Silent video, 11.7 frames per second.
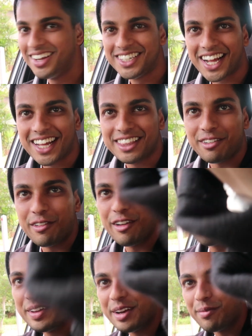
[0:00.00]
Check out the
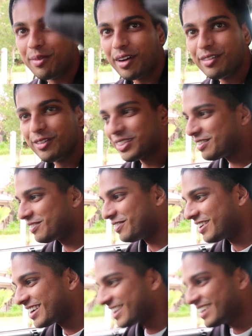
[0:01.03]
rev meter, bro. What the
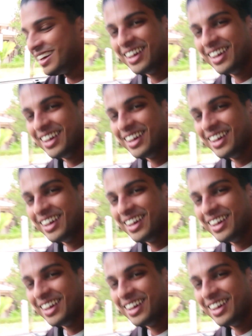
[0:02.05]
fuck?